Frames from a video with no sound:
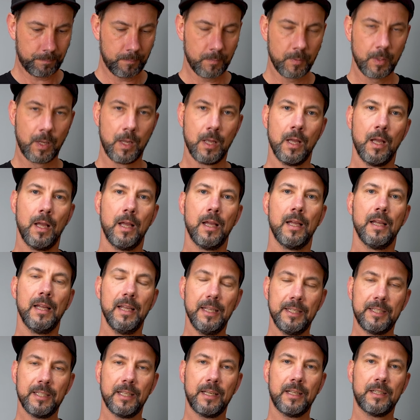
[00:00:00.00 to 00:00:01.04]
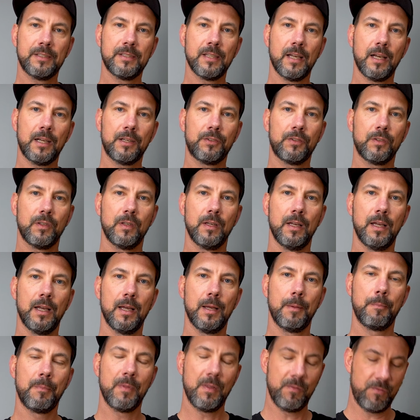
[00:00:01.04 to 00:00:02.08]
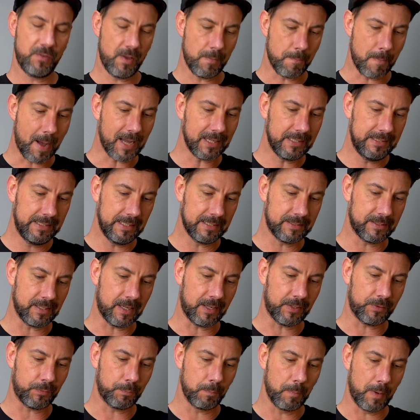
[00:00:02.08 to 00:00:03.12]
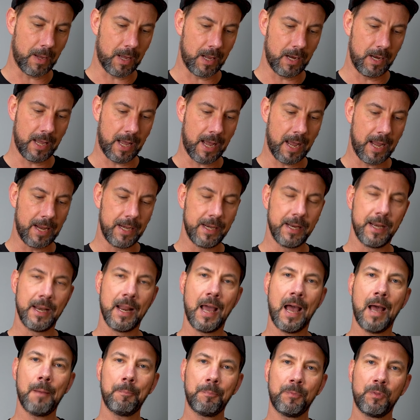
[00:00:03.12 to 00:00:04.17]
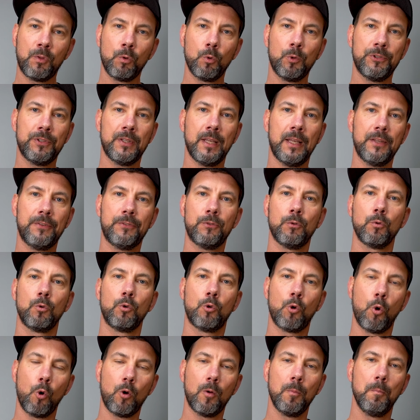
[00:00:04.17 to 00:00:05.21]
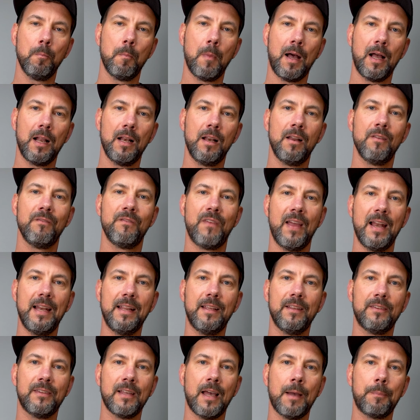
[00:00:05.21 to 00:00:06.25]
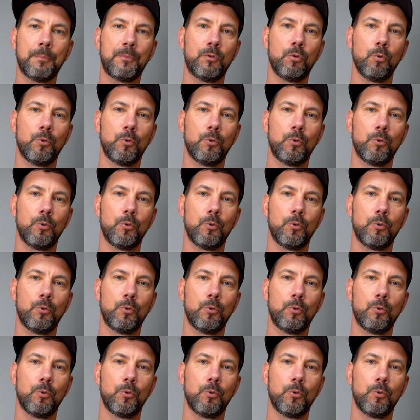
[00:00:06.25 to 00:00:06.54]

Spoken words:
I'd say we take the trigger test next to find out the trigger weight of the Bow Hitman.